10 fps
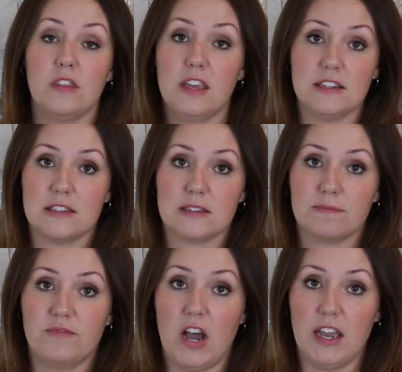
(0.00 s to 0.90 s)
it's
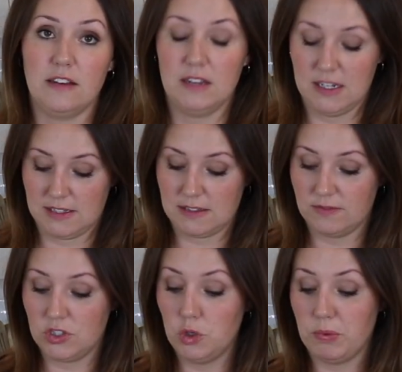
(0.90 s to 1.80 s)
fine. It's
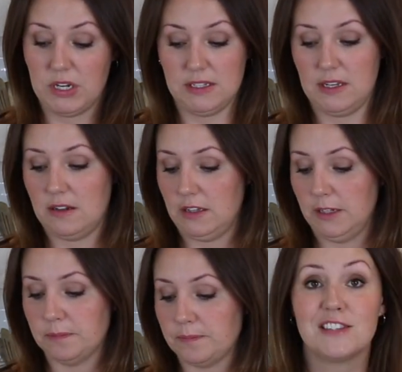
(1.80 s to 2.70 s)
super easy to
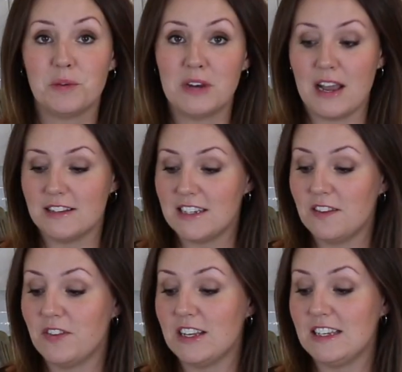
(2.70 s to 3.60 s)
clean. Someone asked
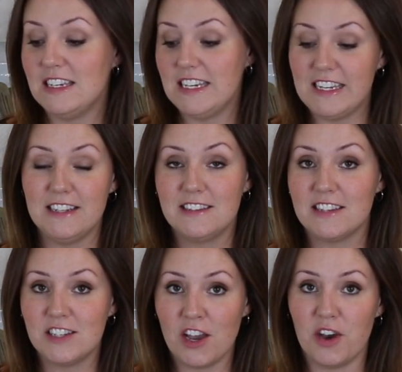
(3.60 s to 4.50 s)
if it needs
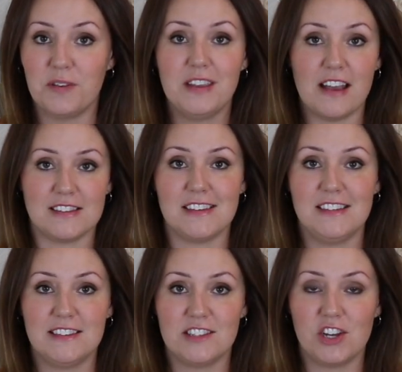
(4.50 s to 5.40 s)
the dough. Yes, it
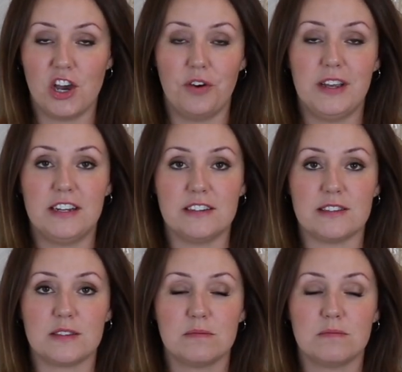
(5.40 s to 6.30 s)
needs the dough. It
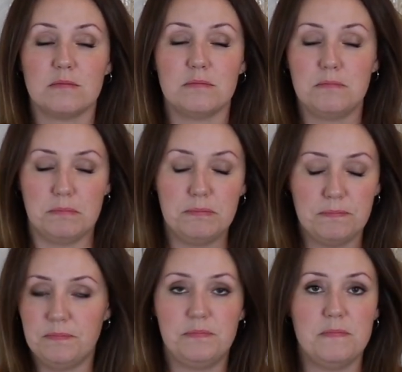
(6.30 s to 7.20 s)
is
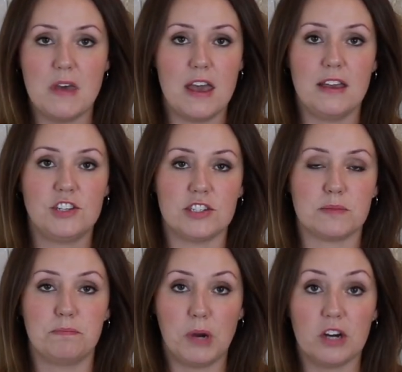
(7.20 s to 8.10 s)

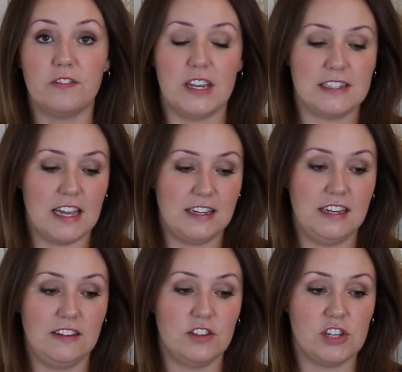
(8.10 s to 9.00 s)
just perfect at
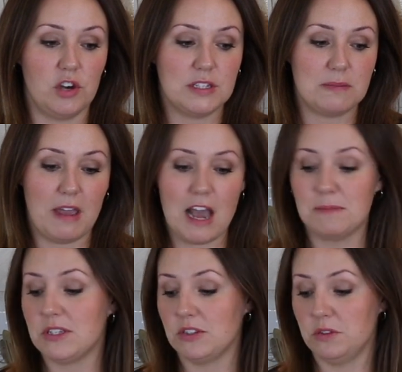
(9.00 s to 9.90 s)
kneading the dough. It's my
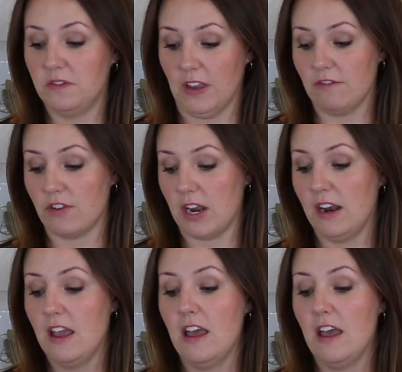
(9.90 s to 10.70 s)
absolute favorite.